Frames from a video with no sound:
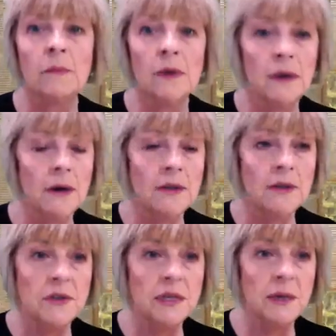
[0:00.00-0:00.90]
We're going
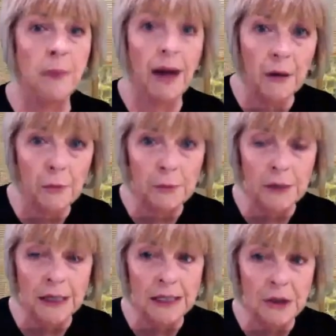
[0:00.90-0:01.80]
to keep
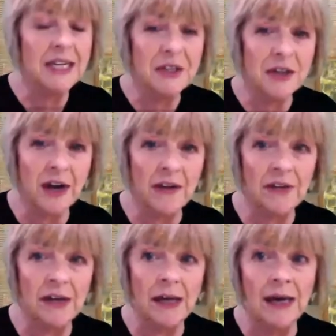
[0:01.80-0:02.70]
helping each
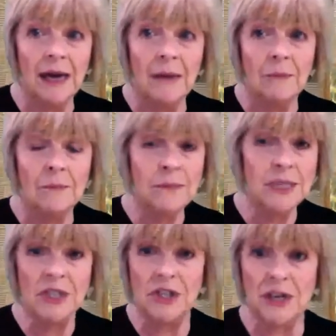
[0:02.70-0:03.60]
other.
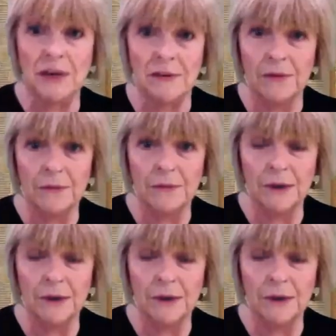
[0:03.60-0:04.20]
Please share it